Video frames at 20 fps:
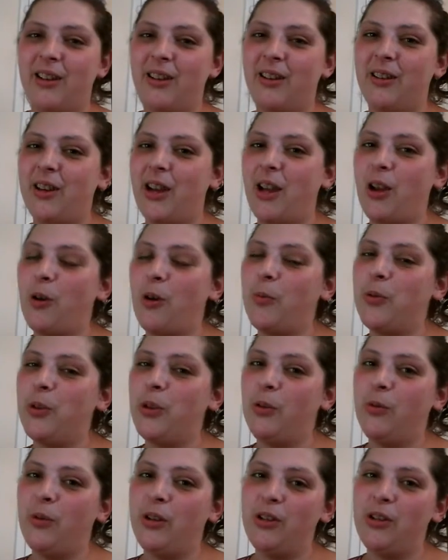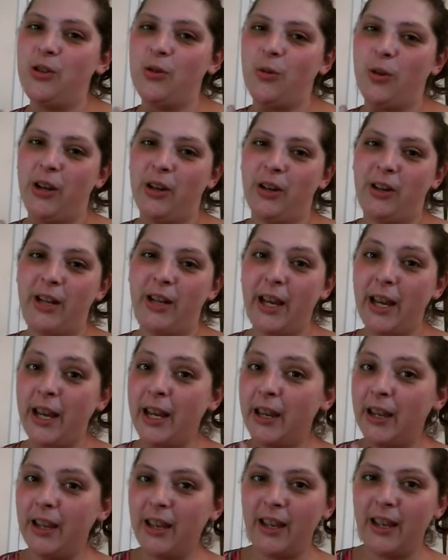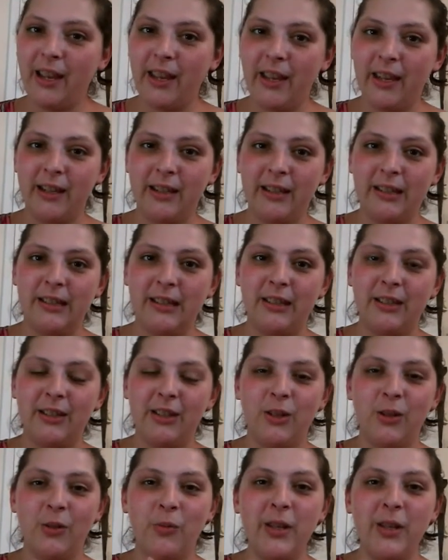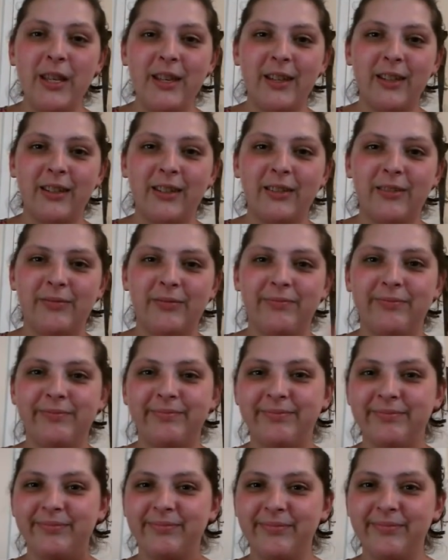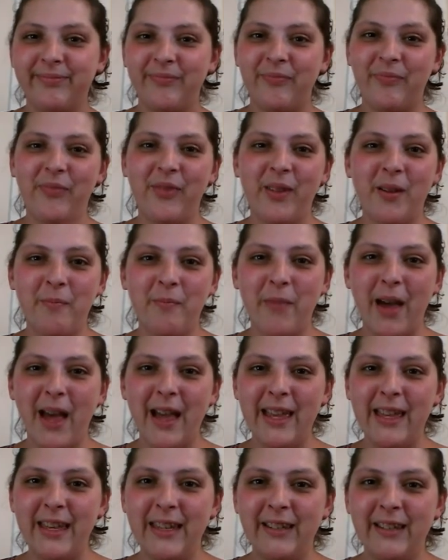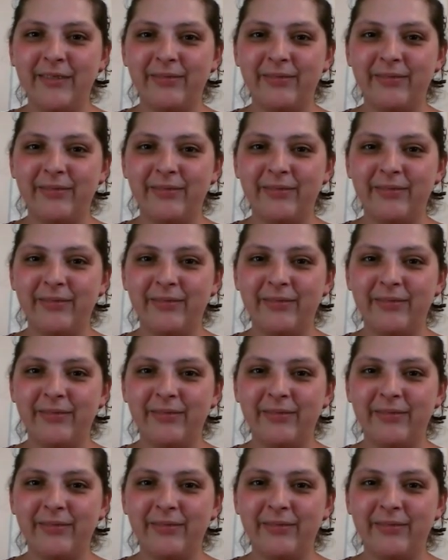I hope you enjoy your day and your week. Bye.